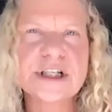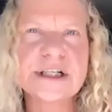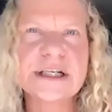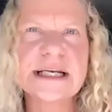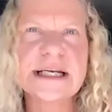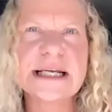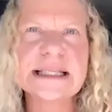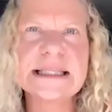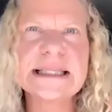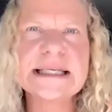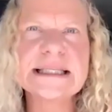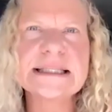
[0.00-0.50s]
And
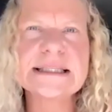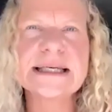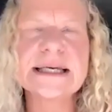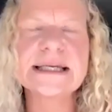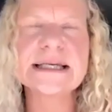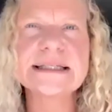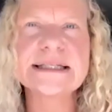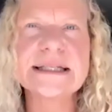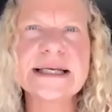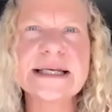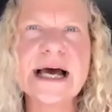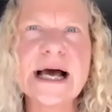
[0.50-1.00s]
I think
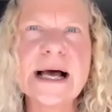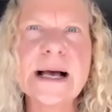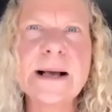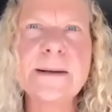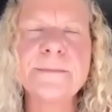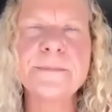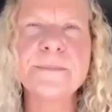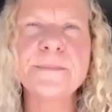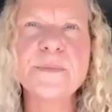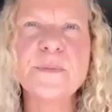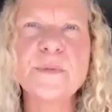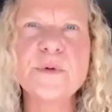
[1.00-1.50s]
that,
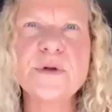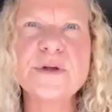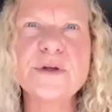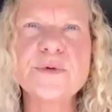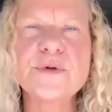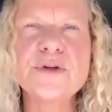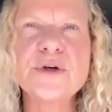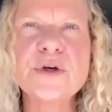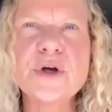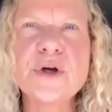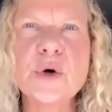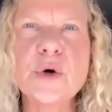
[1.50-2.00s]

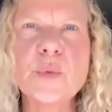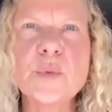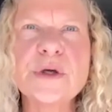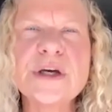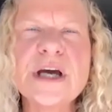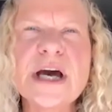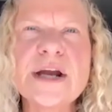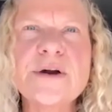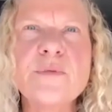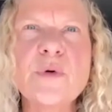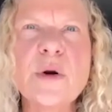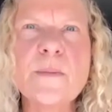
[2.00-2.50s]
we
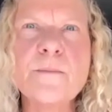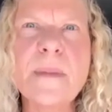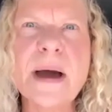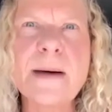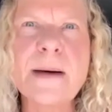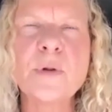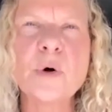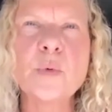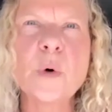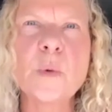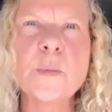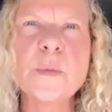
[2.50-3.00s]
got to
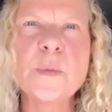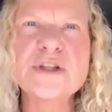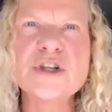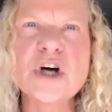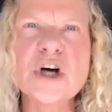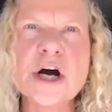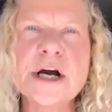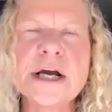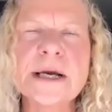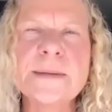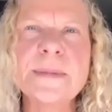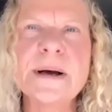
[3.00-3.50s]
remember when we're
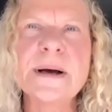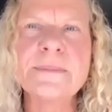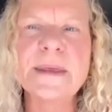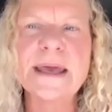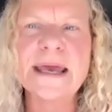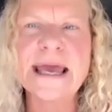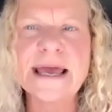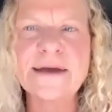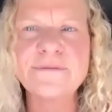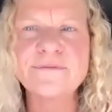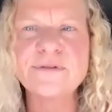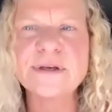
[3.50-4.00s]
talking about the
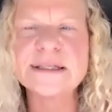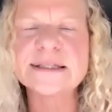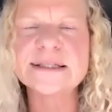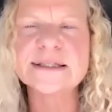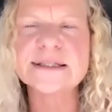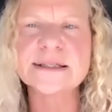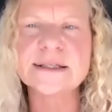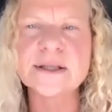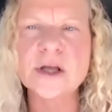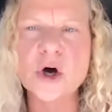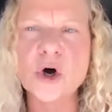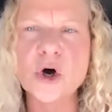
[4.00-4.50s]
heavy,
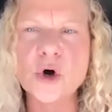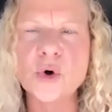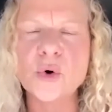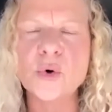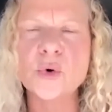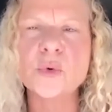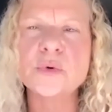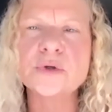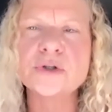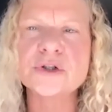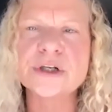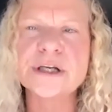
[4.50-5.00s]

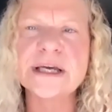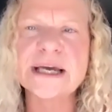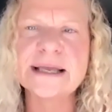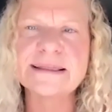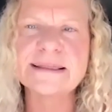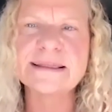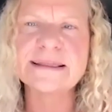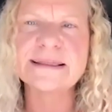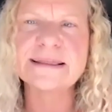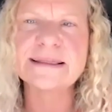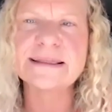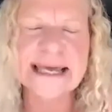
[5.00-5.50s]
slow to get
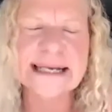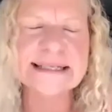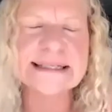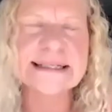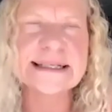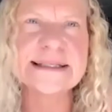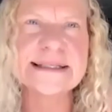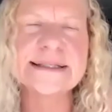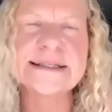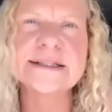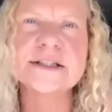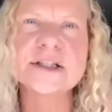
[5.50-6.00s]
the
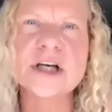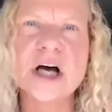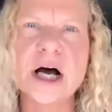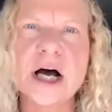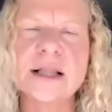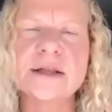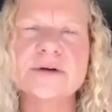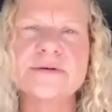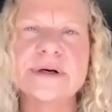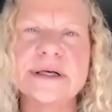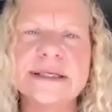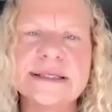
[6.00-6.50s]
tendons
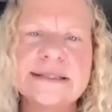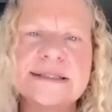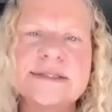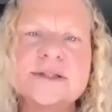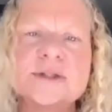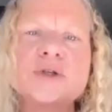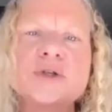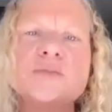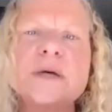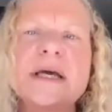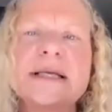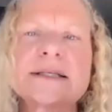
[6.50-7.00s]
tolerance
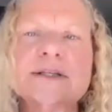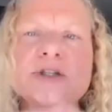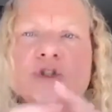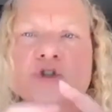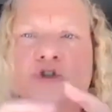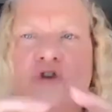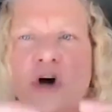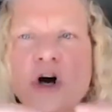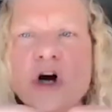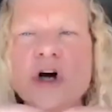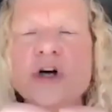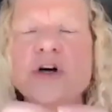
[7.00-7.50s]
to get
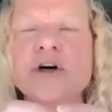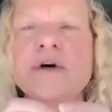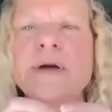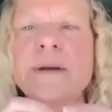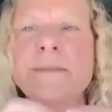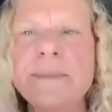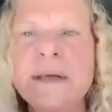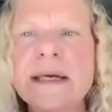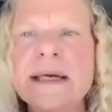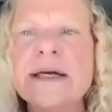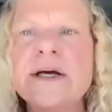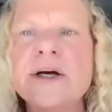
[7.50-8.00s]
stronger and
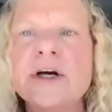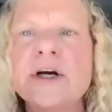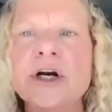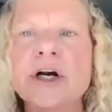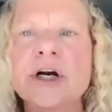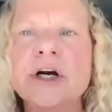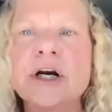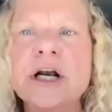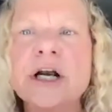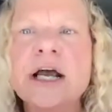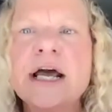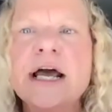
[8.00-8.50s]

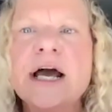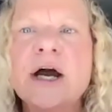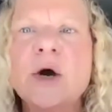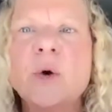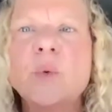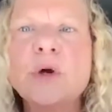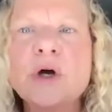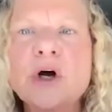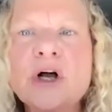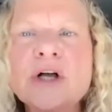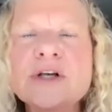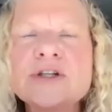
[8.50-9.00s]
bigger,
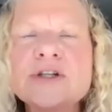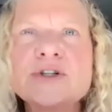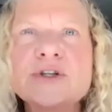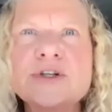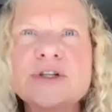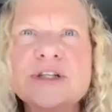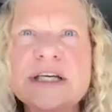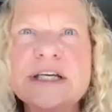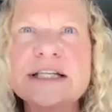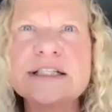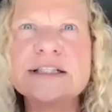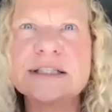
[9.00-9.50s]
we also
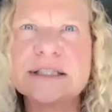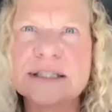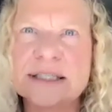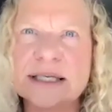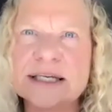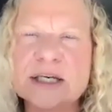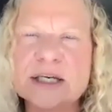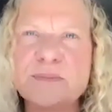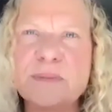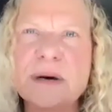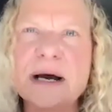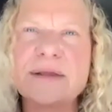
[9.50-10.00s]
need to
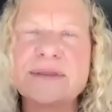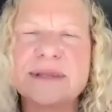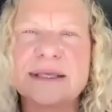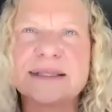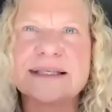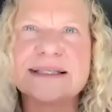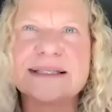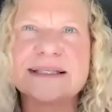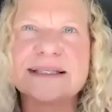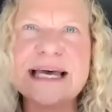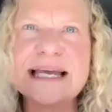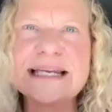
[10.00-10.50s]
think about that the
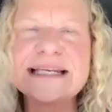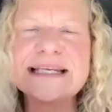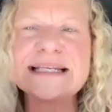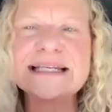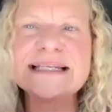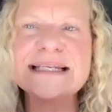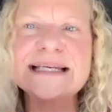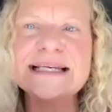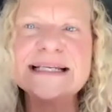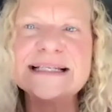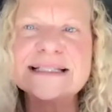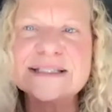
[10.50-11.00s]
tendon
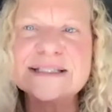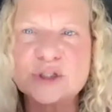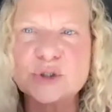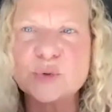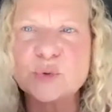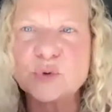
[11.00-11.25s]
needs to